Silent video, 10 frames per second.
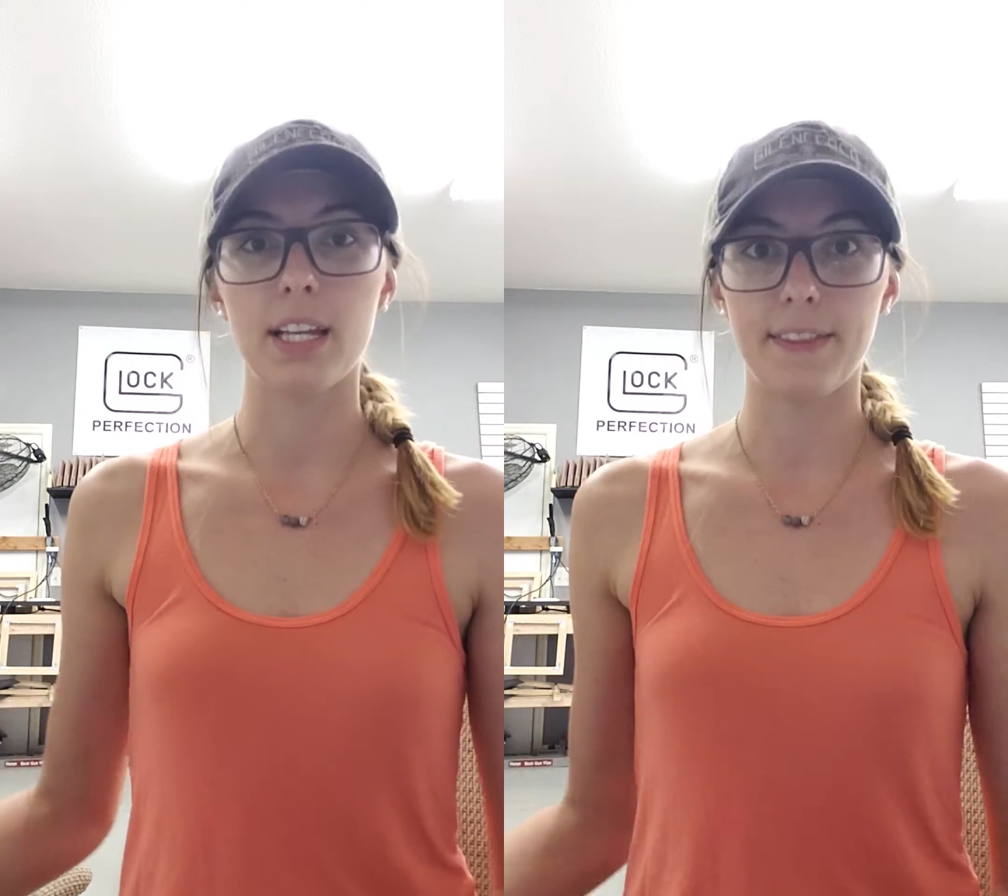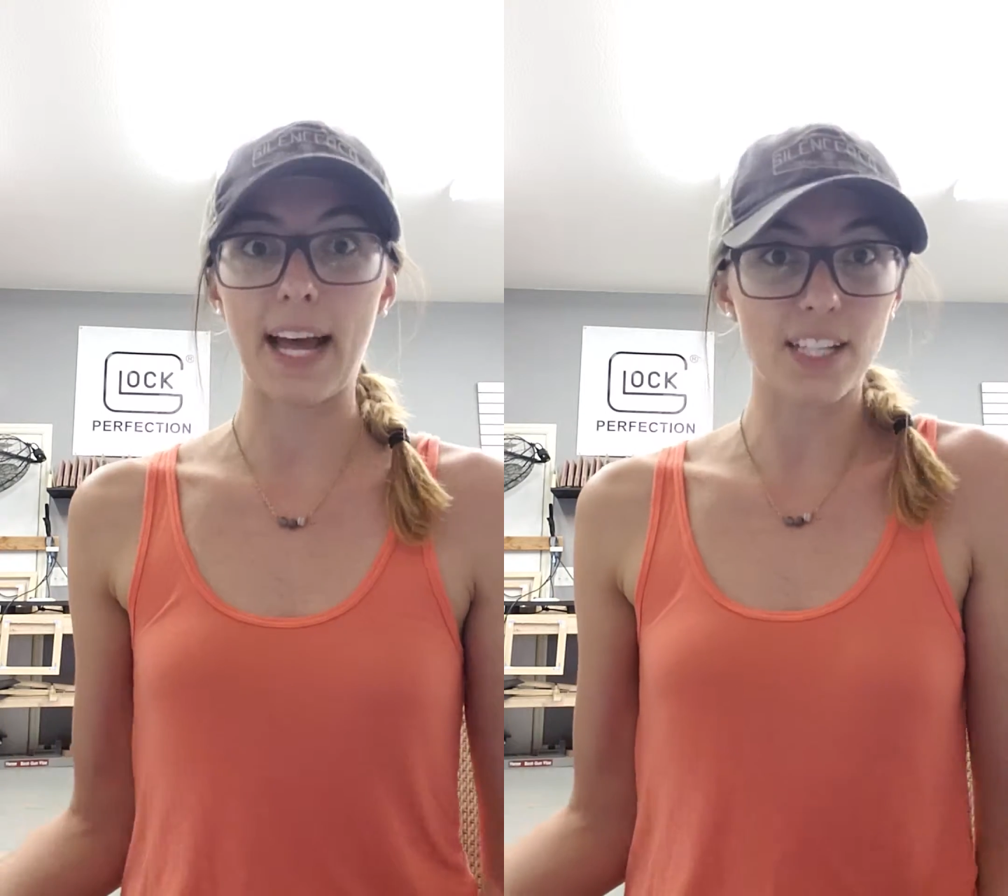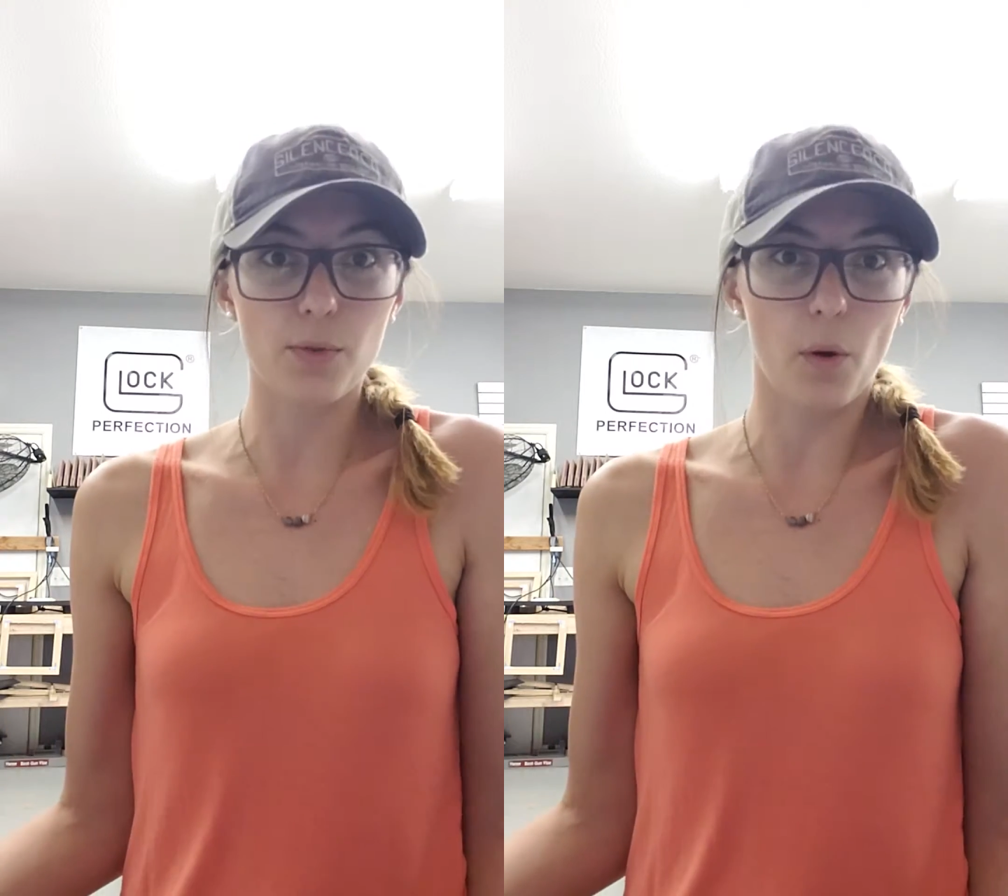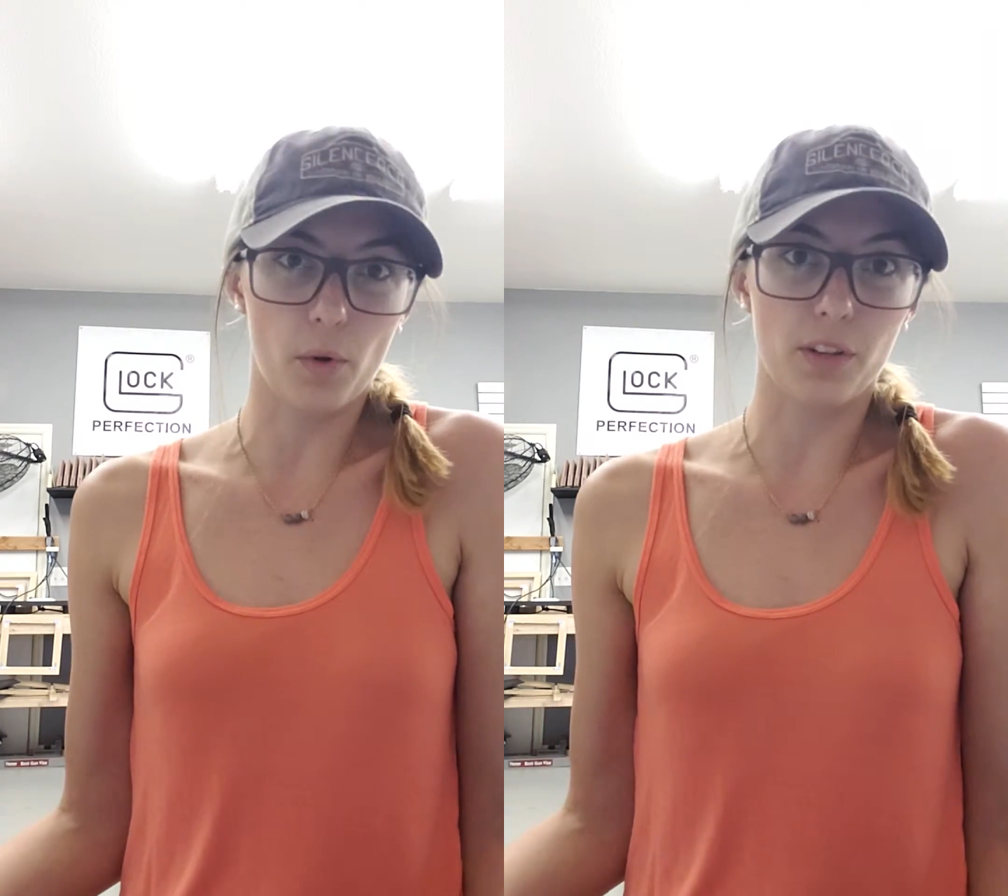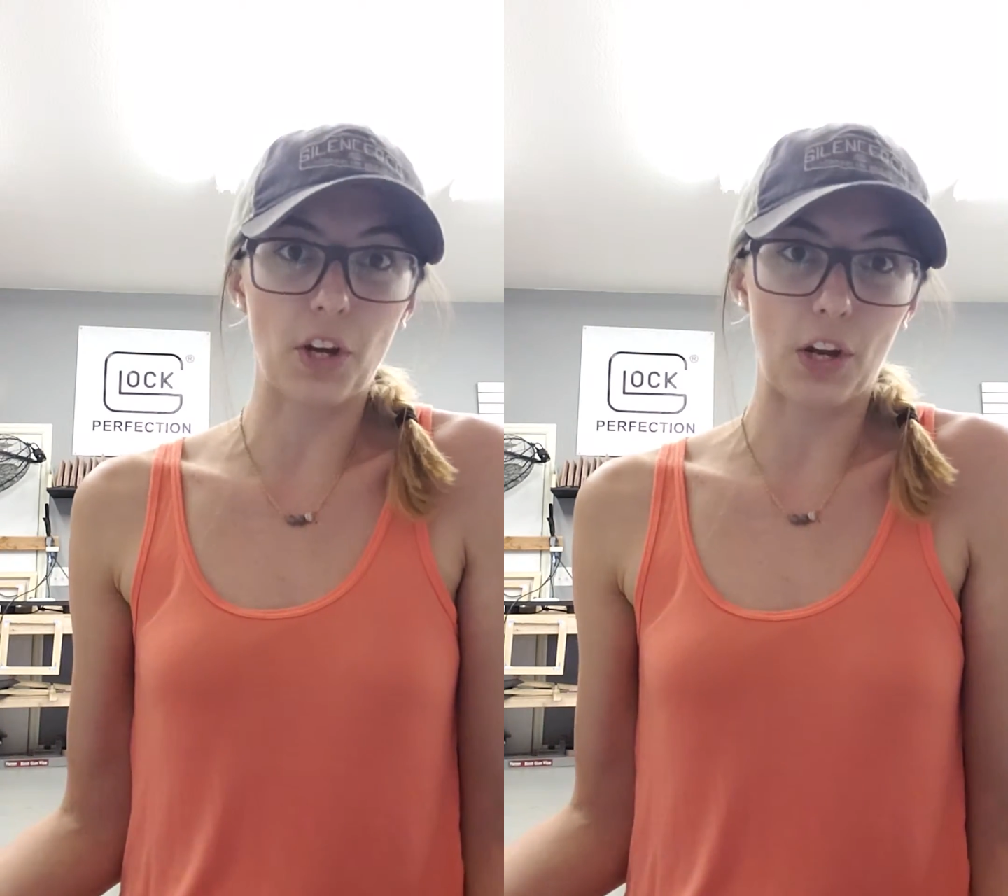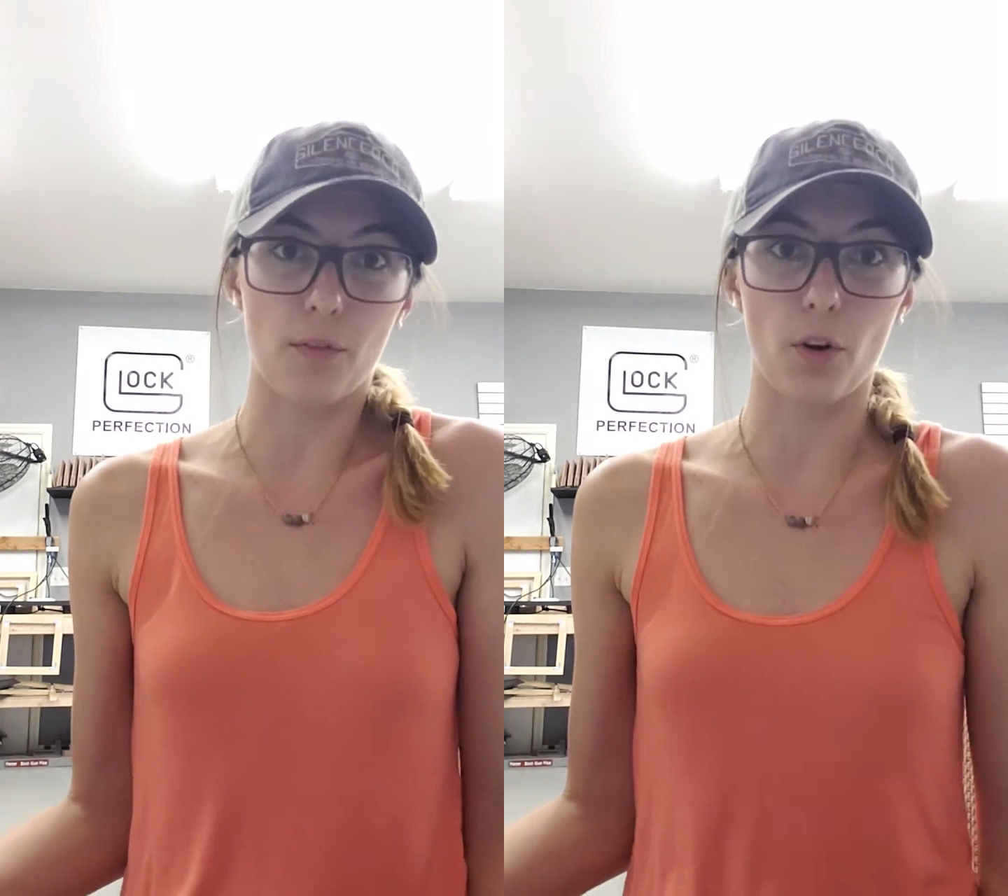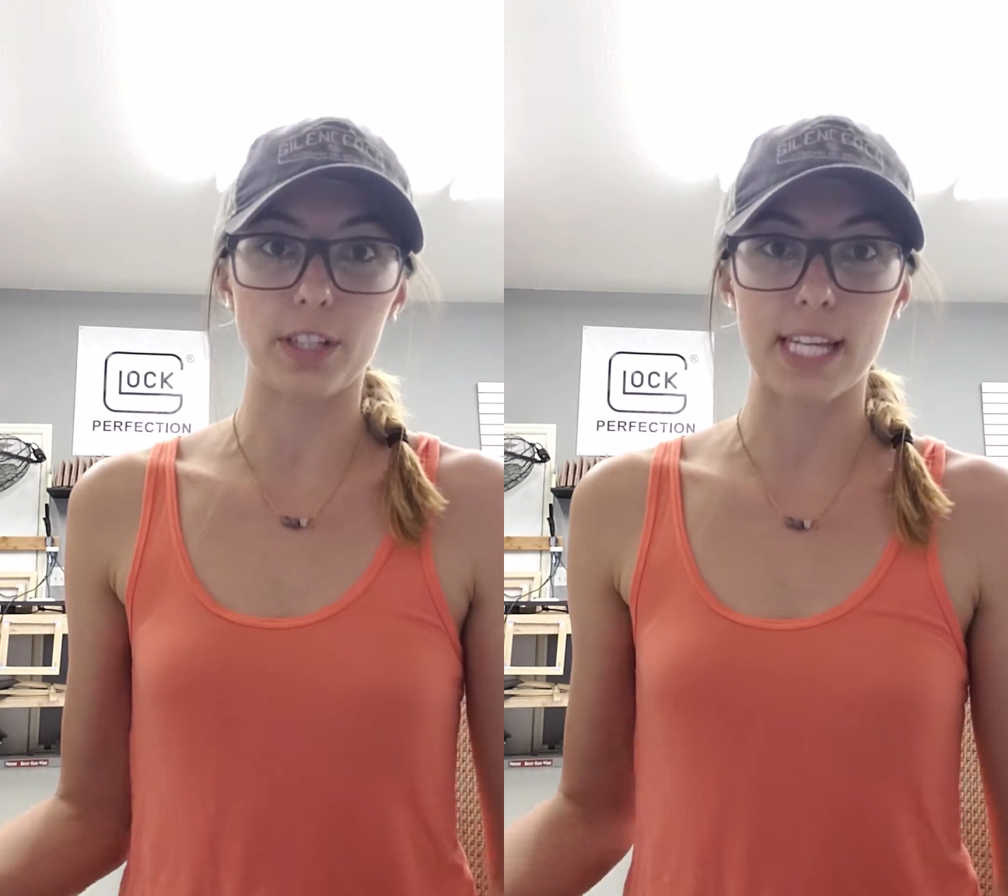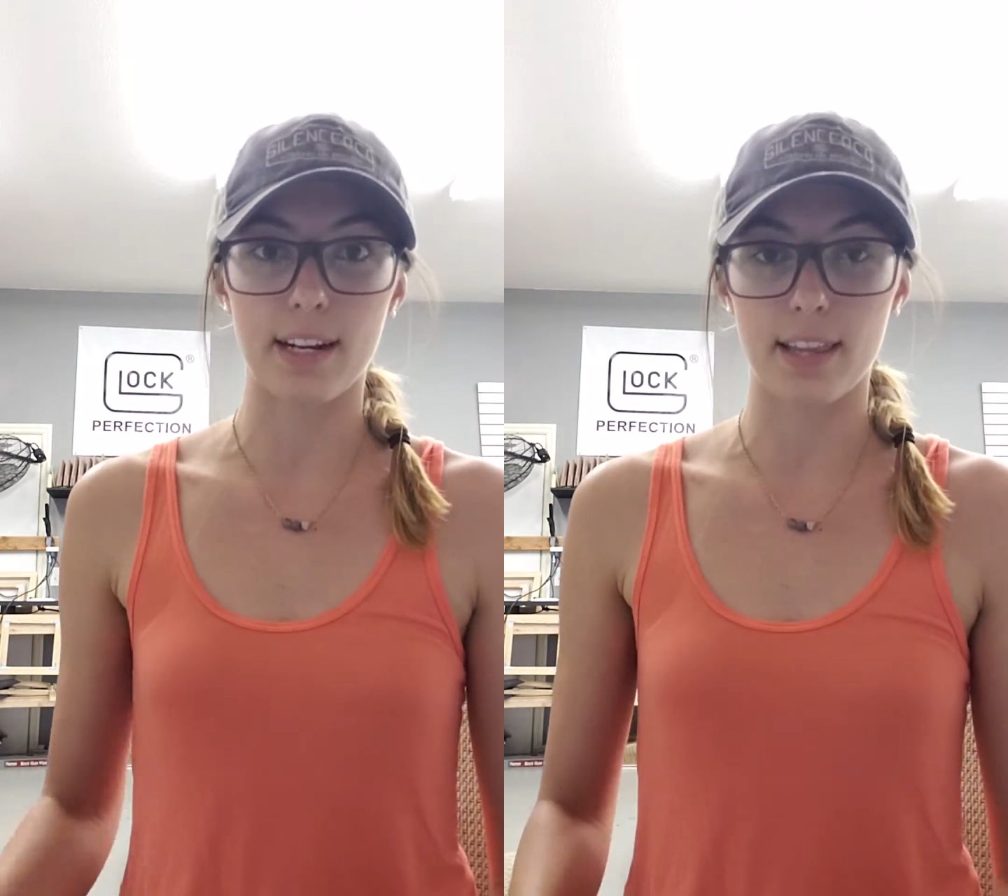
that's what we're looking for at the end